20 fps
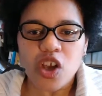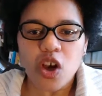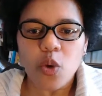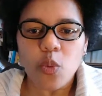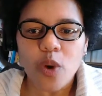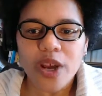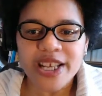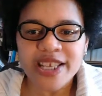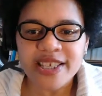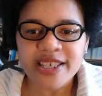
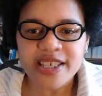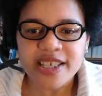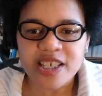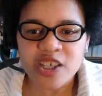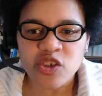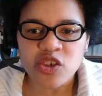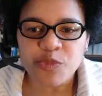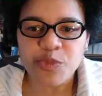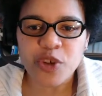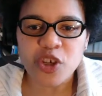So what does the
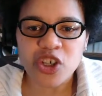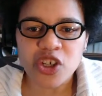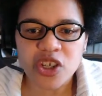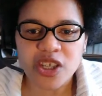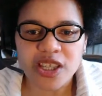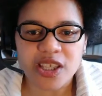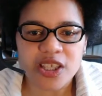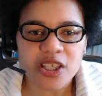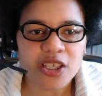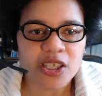
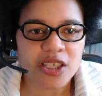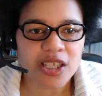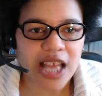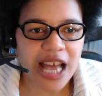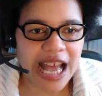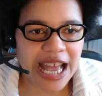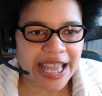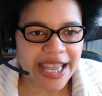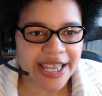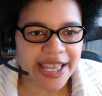distribution look
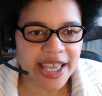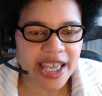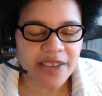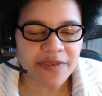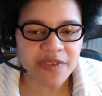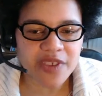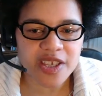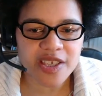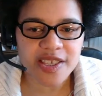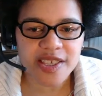like
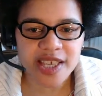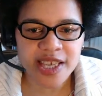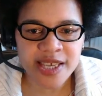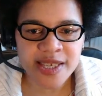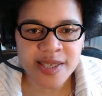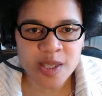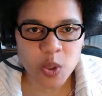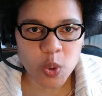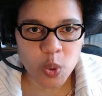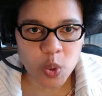if the
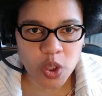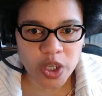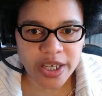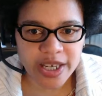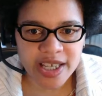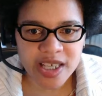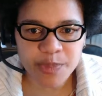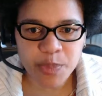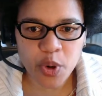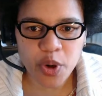
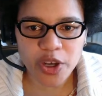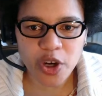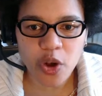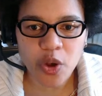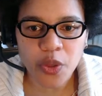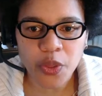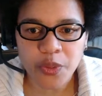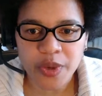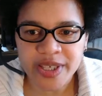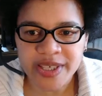Z-score is
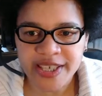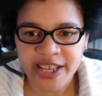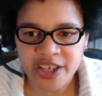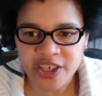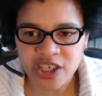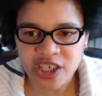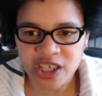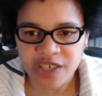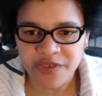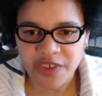0.03
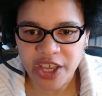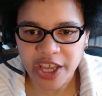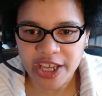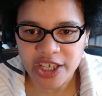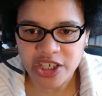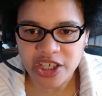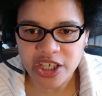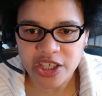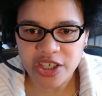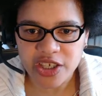standard
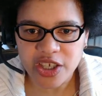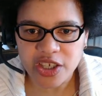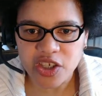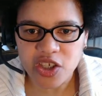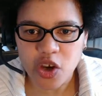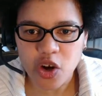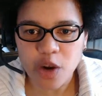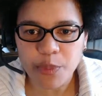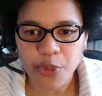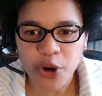deviations?
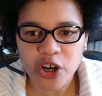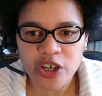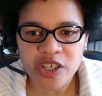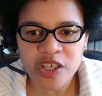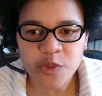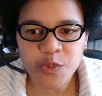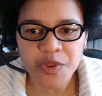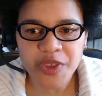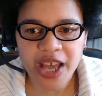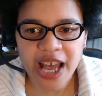So a
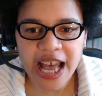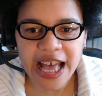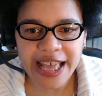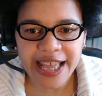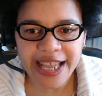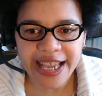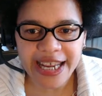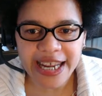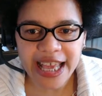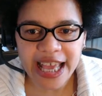person with a
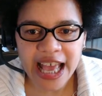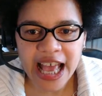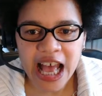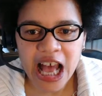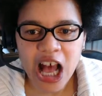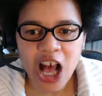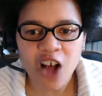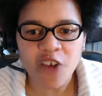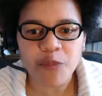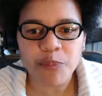height
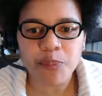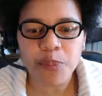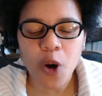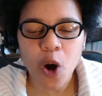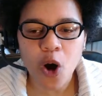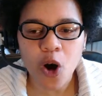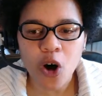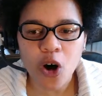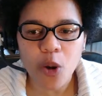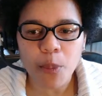of
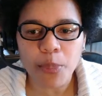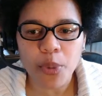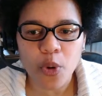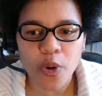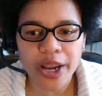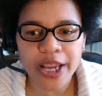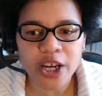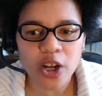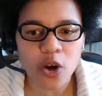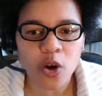
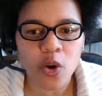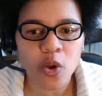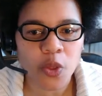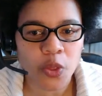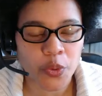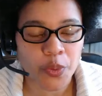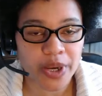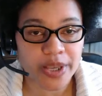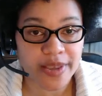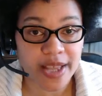
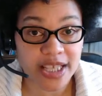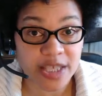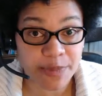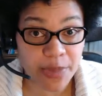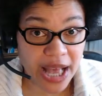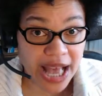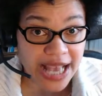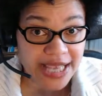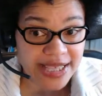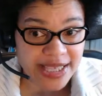0.03, and that's
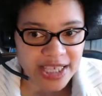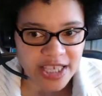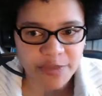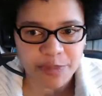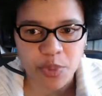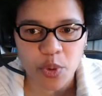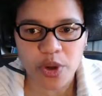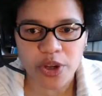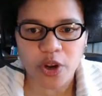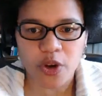
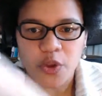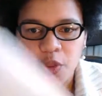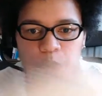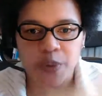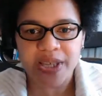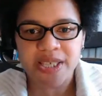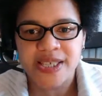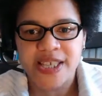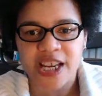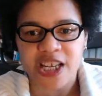positive,
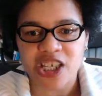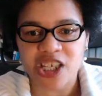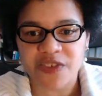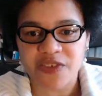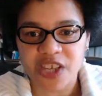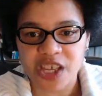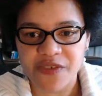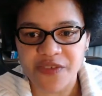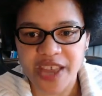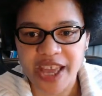0.03
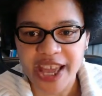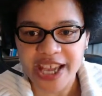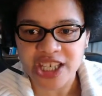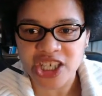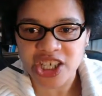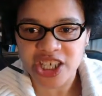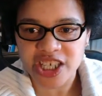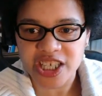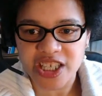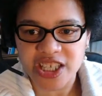standard
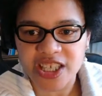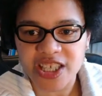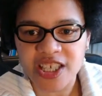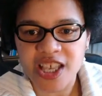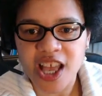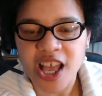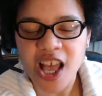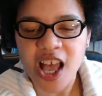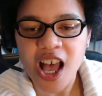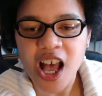deviations